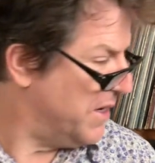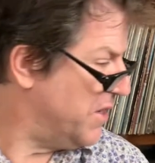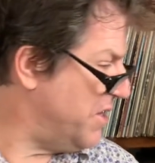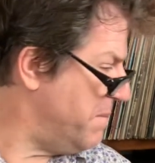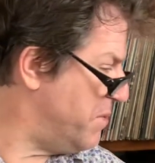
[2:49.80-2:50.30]

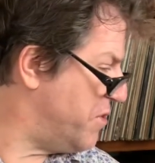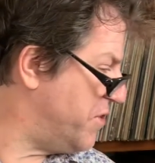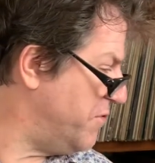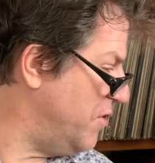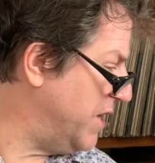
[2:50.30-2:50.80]
Number
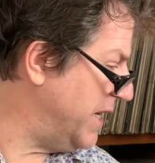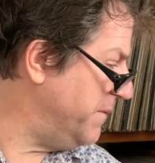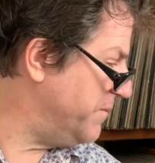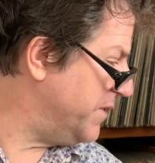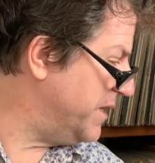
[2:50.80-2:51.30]
three
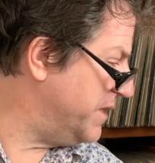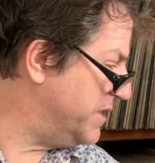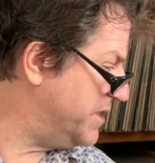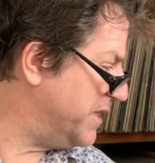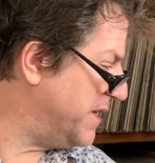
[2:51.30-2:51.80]

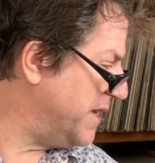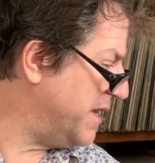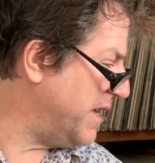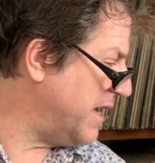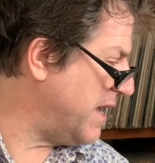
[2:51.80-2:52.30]
is
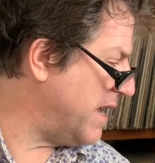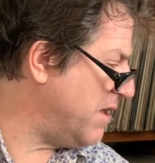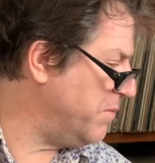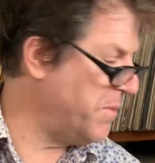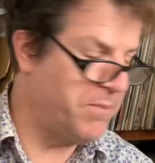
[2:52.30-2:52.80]

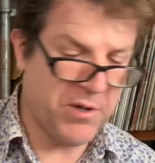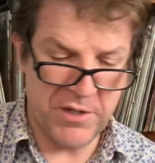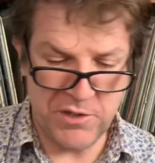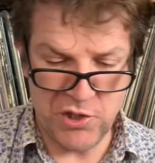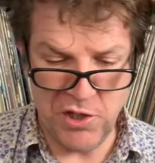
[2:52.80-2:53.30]
album
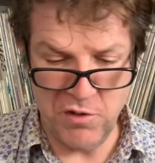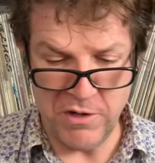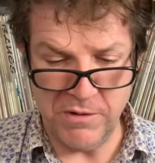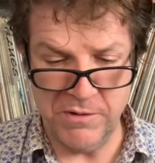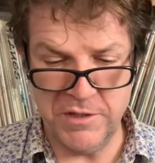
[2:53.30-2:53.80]
by a
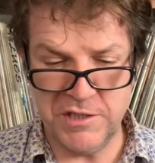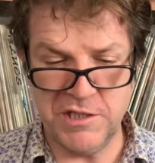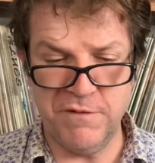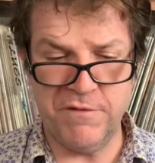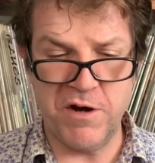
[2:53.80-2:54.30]
duo. This
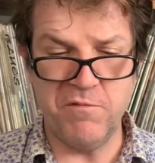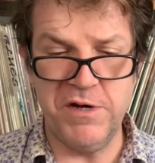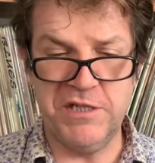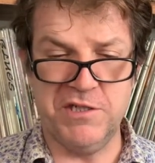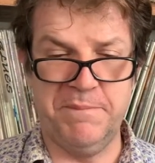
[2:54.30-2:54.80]
is a very
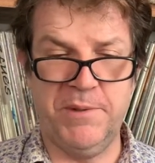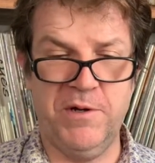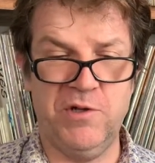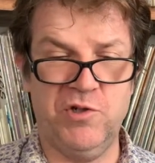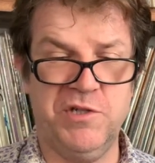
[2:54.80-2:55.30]
recent
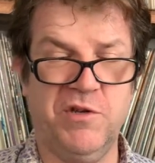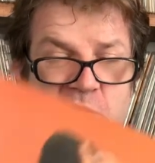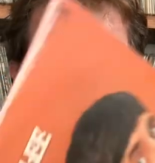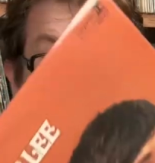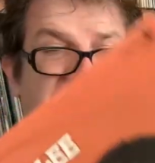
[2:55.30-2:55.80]
purchase. I
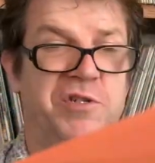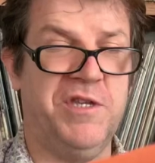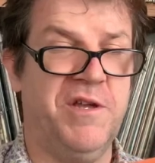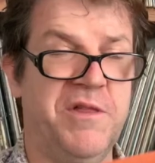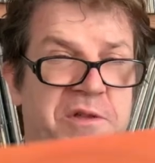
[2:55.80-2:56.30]
got this just the other